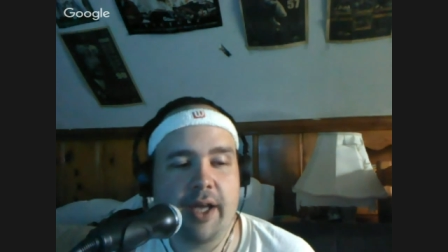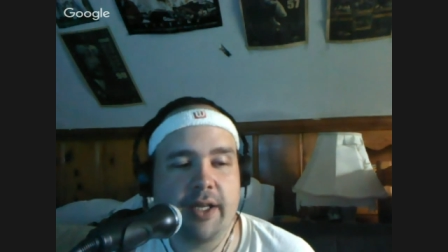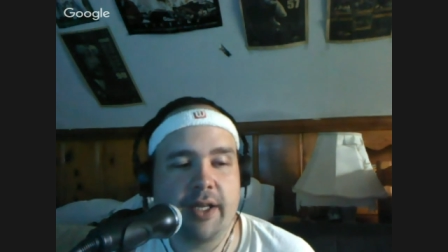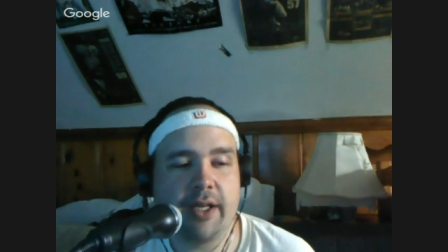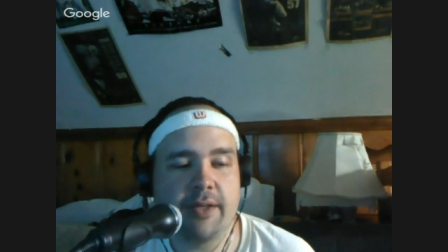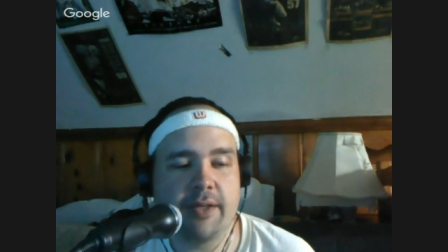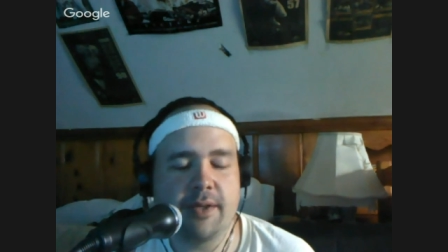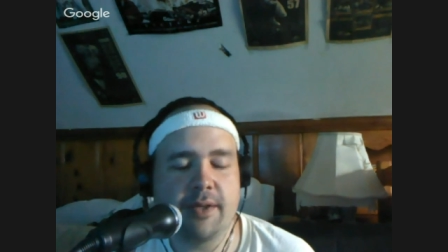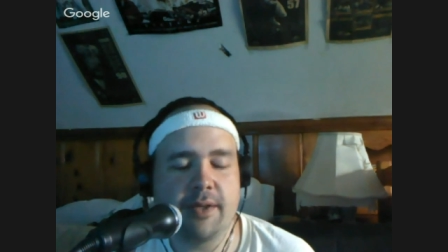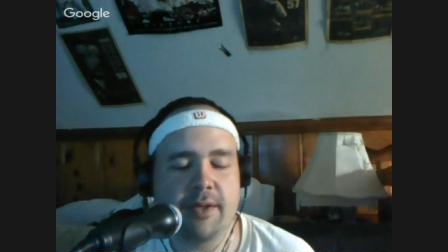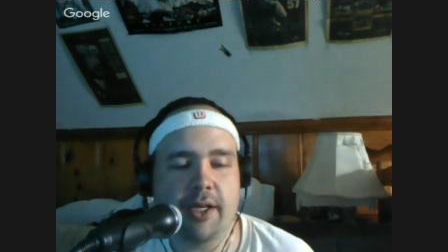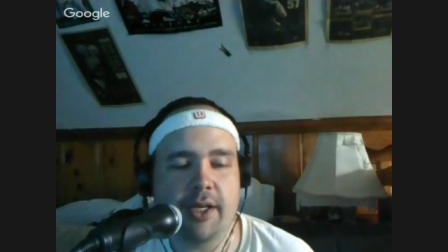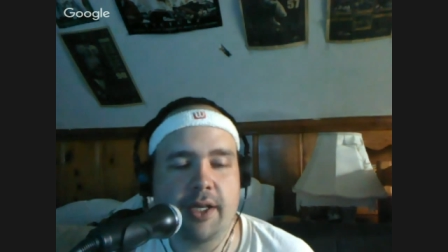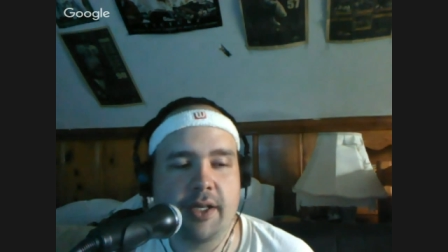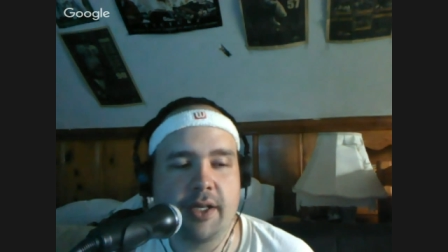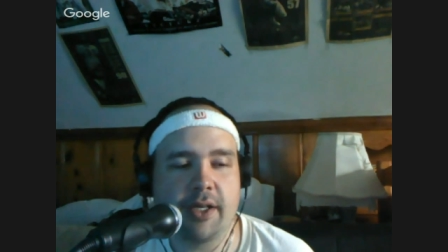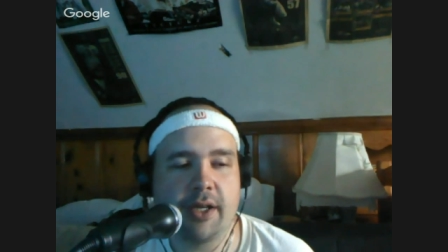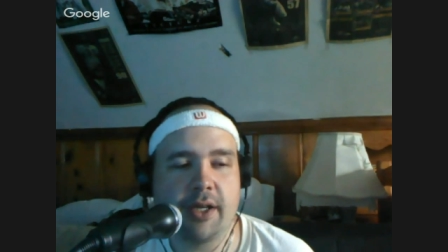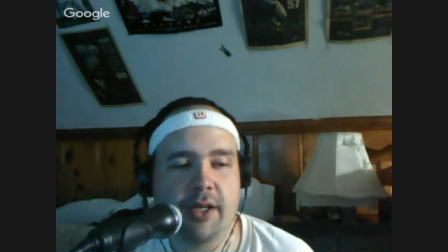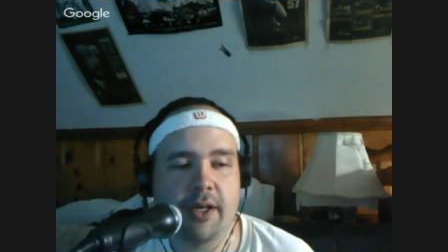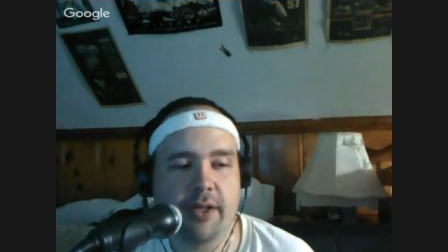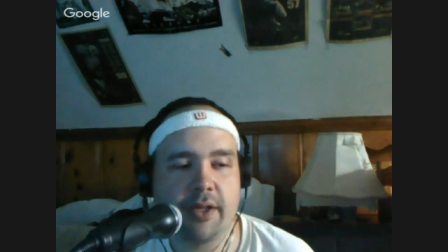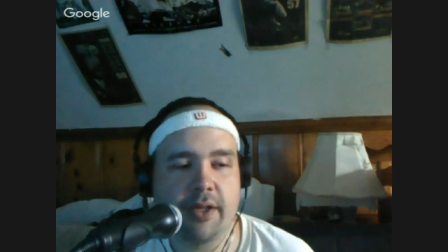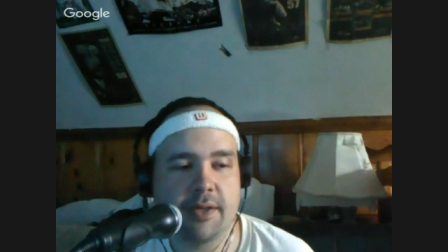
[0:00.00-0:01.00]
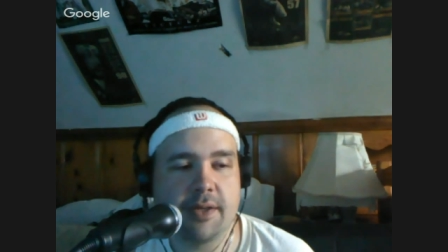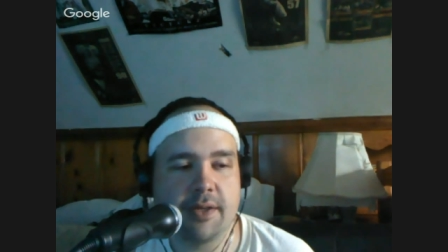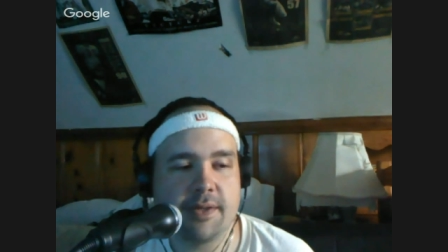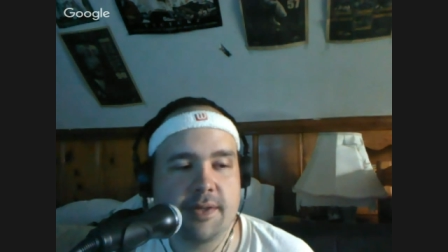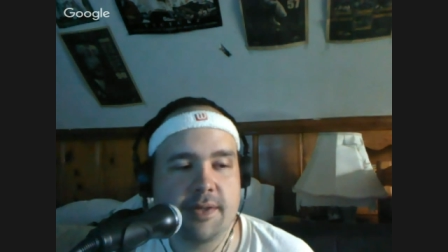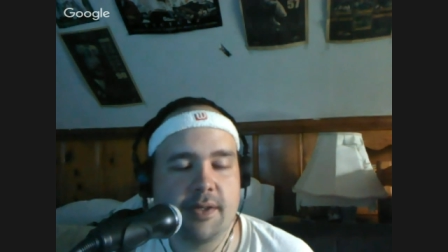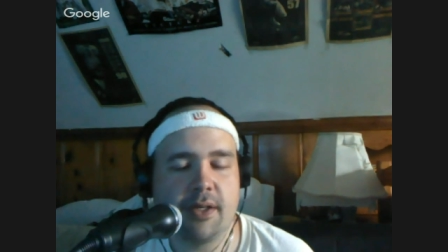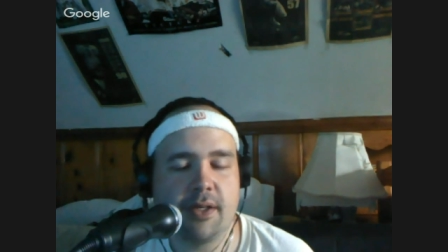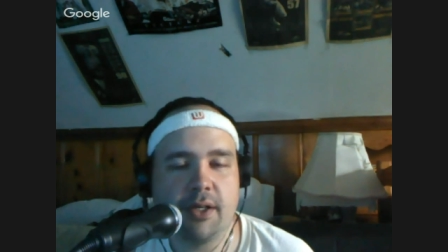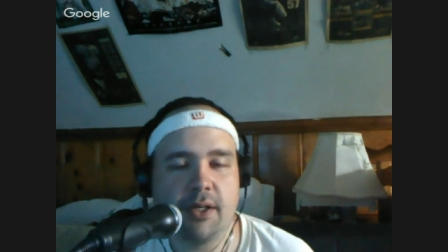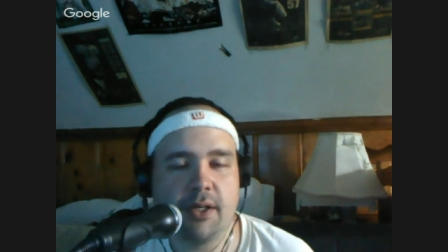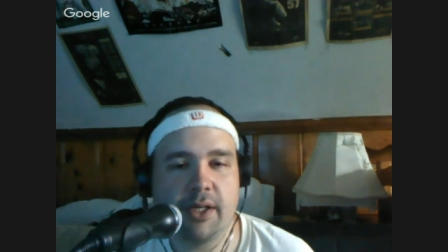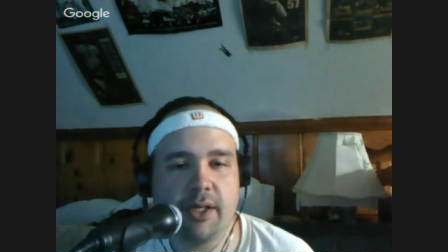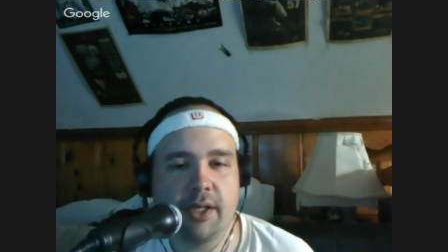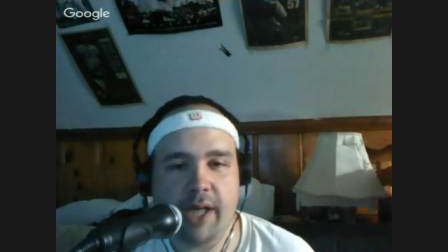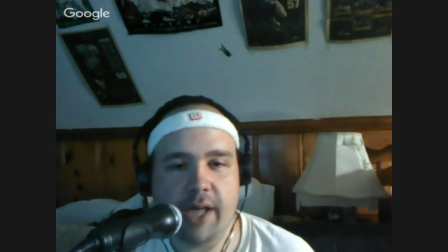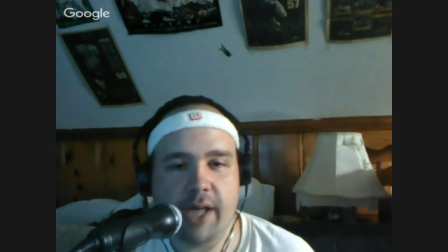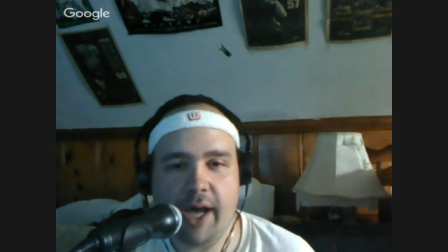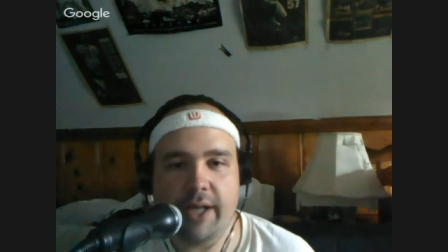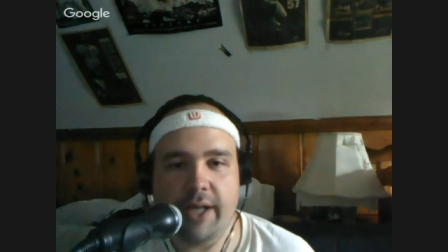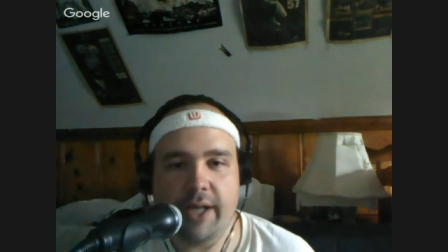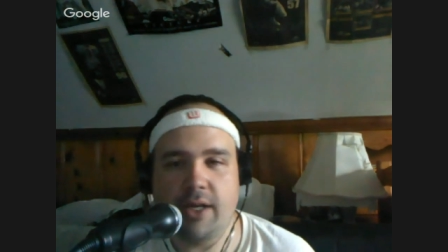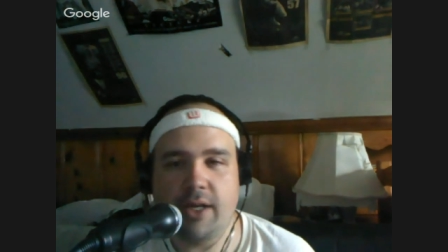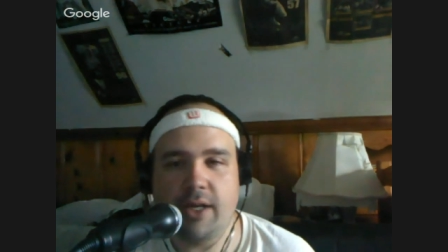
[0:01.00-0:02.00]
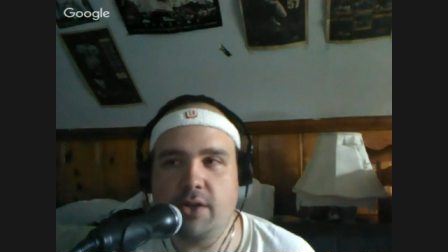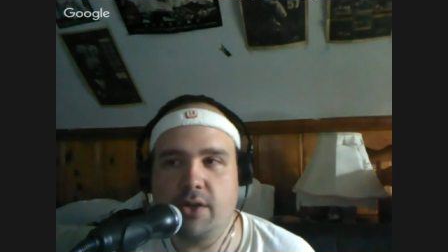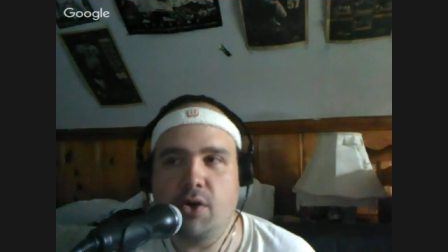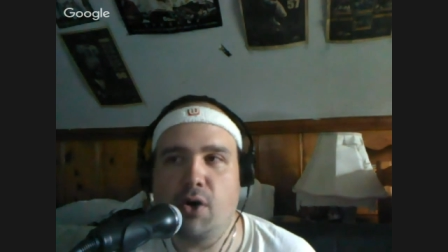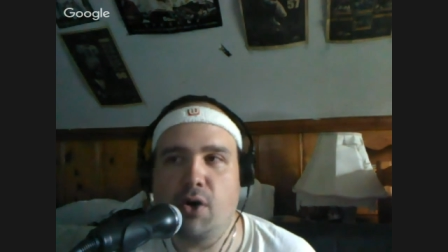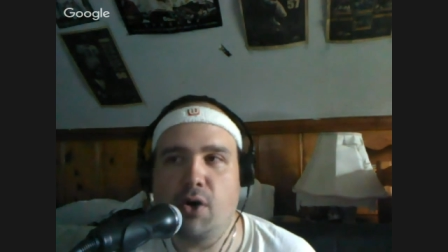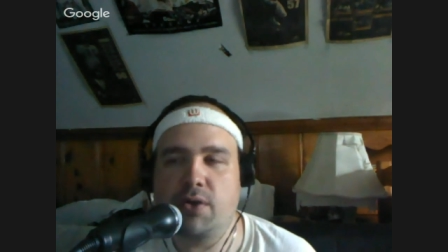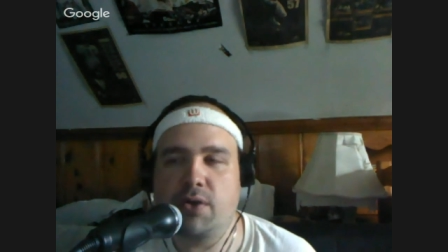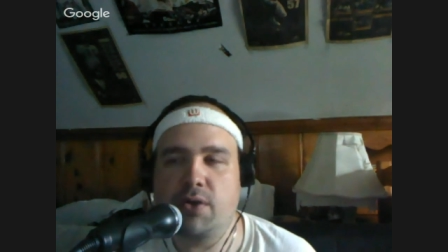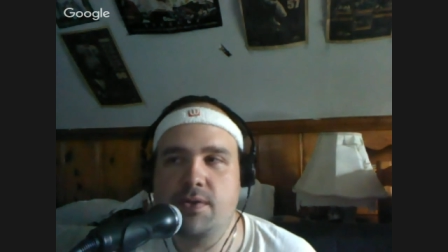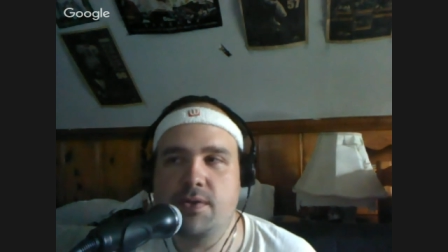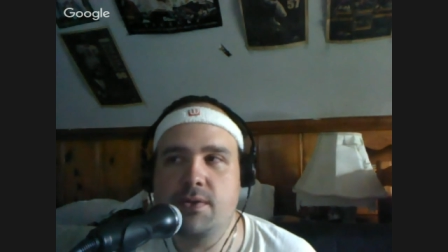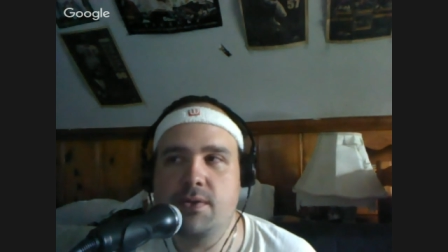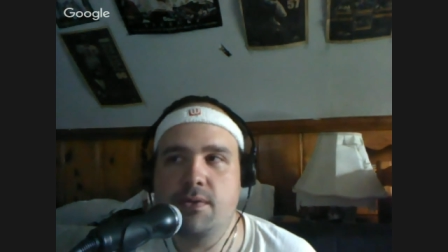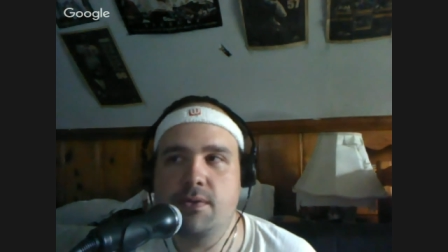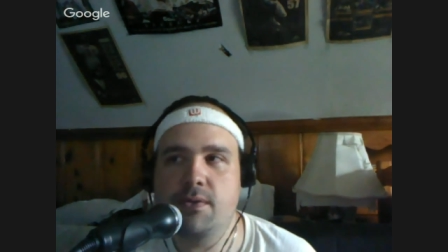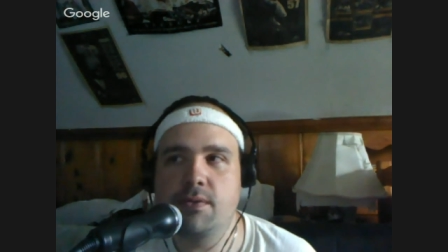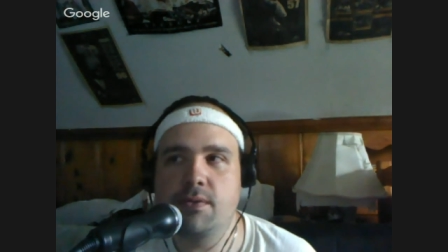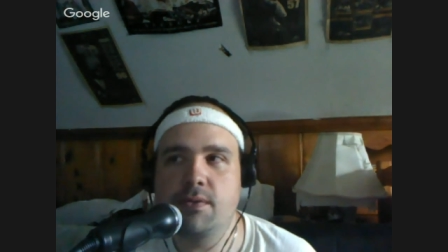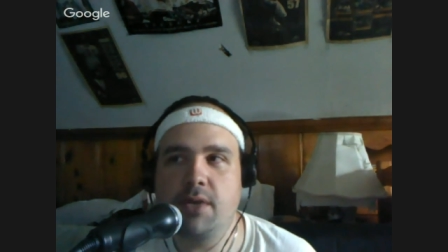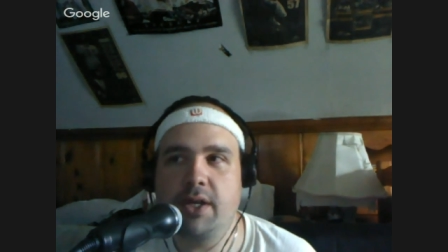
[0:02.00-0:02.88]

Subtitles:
He's like this guy in a dog suit,